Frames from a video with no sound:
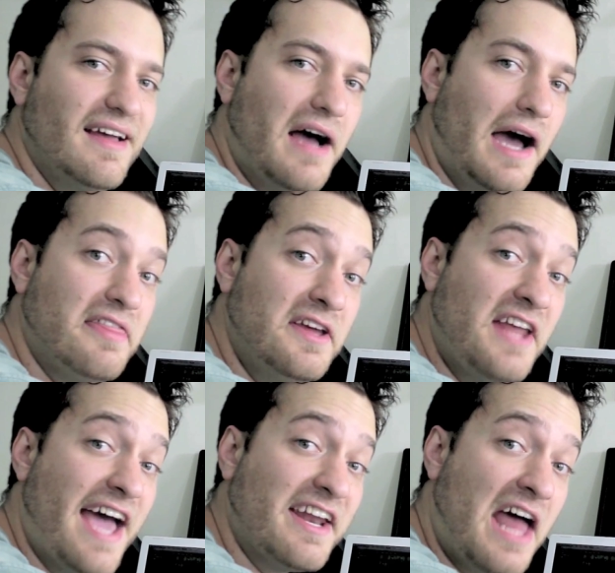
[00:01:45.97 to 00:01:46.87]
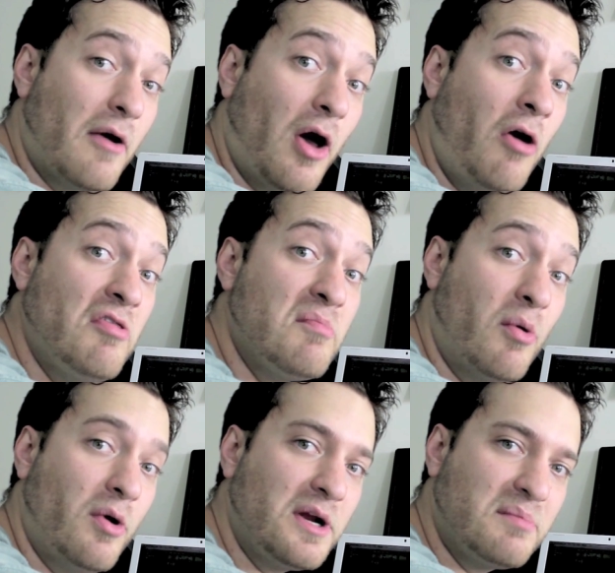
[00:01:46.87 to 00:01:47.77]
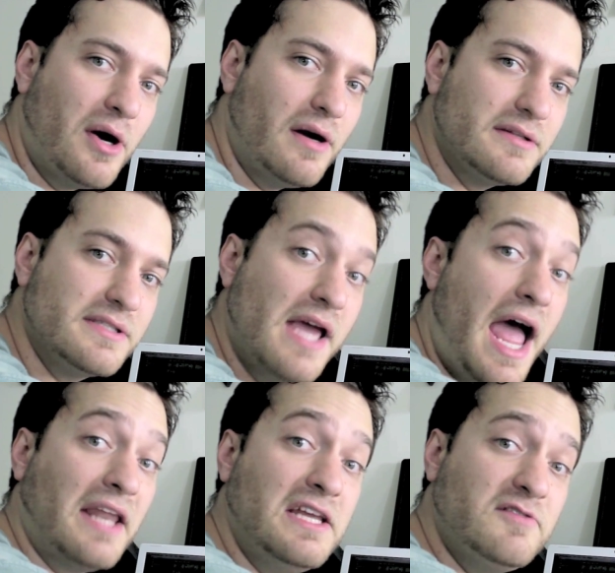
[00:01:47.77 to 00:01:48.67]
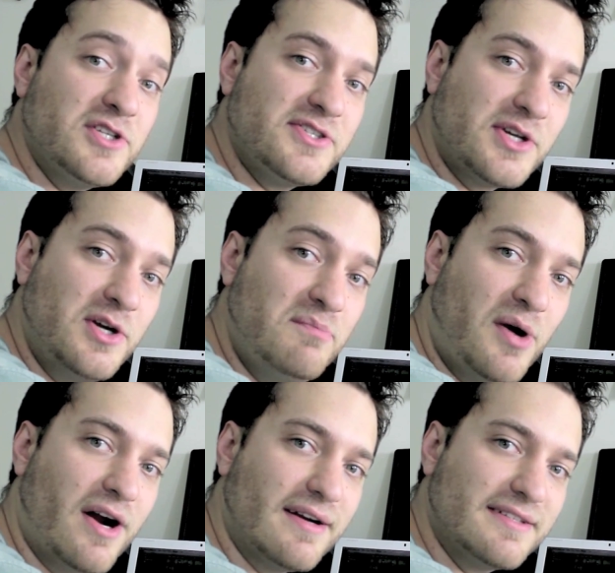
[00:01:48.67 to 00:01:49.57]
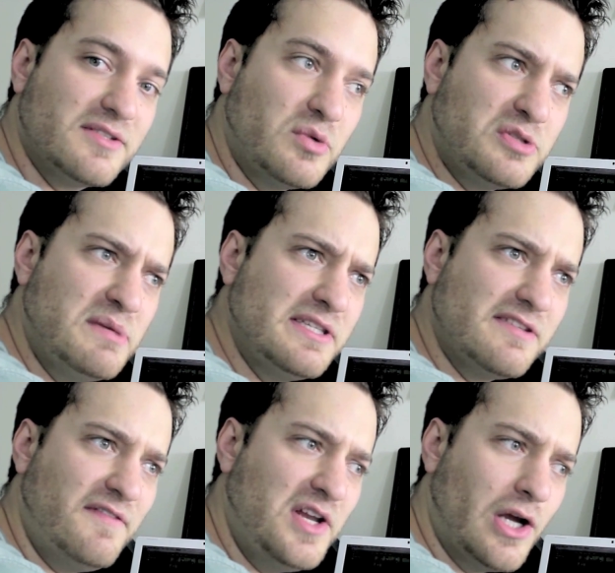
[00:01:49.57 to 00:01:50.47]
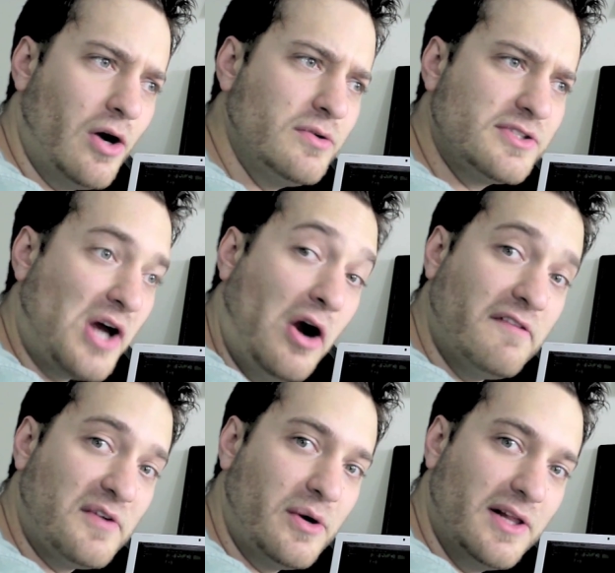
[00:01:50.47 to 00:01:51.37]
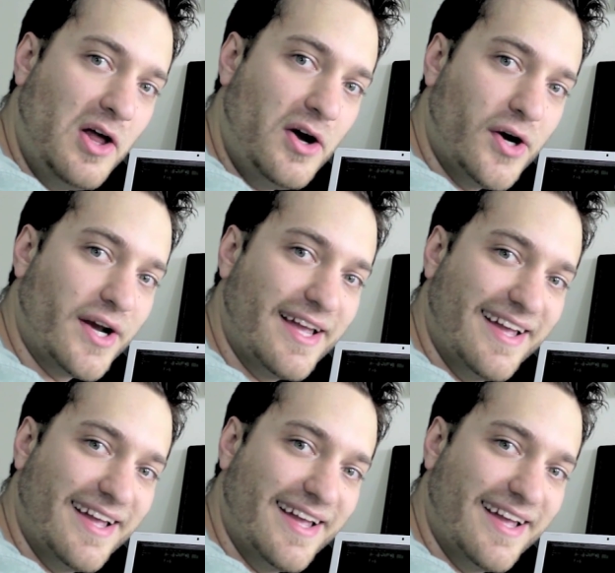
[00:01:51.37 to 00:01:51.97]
I then edit out all the boring parts and leave just the good parts, which means the videos aren't very long.